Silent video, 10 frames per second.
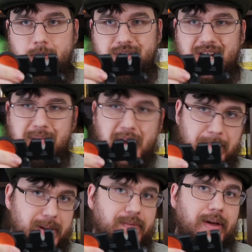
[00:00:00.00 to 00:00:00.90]
Which I'm
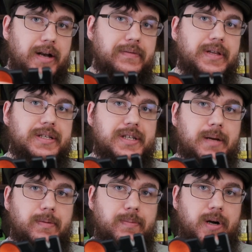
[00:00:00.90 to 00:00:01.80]
not a big fan of these
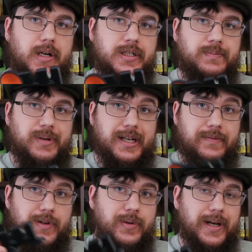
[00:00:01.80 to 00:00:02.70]
type of products, but
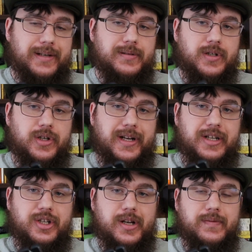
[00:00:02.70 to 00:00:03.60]
if you get a good
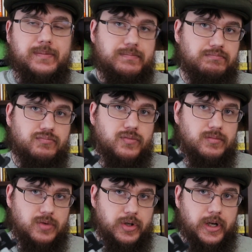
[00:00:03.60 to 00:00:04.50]
edge out of them,
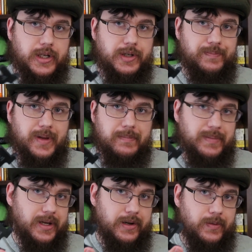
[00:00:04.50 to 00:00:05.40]
good on you. I'm
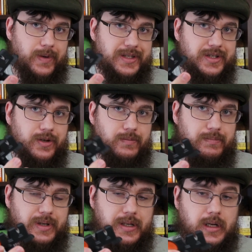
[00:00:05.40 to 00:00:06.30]
big on a whetstone,
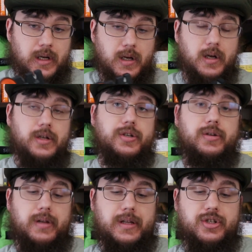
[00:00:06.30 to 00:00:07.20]
but do
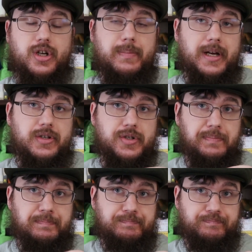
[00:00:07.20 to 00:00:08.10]
you like the Sharp X?